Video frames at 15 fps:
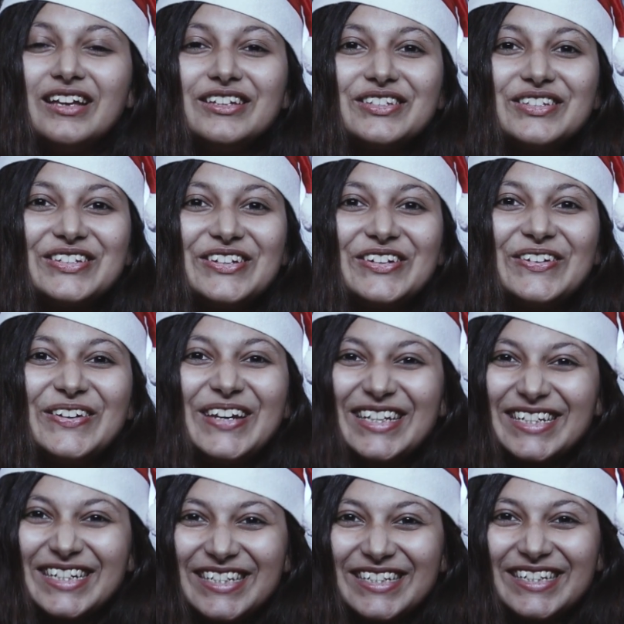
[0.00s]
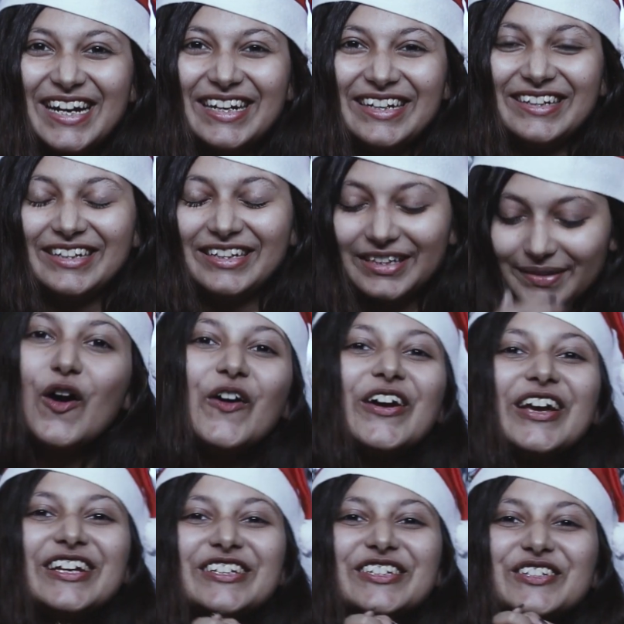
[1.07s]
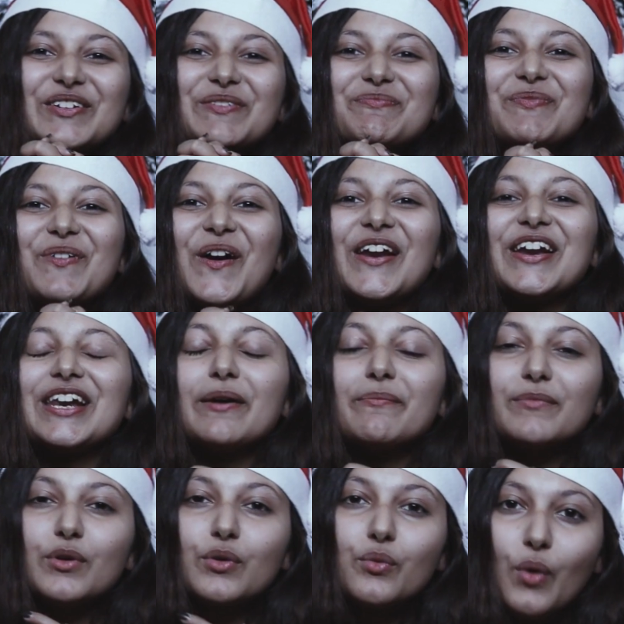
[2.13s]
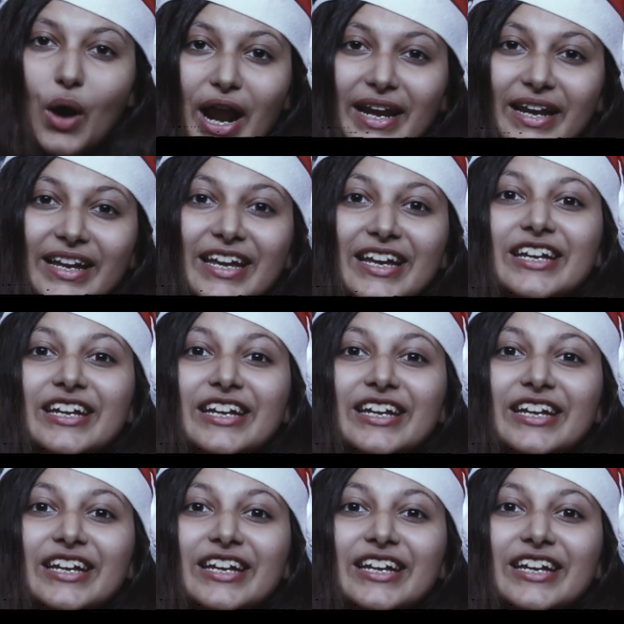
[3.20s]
So let's get started. Okay, so point number 1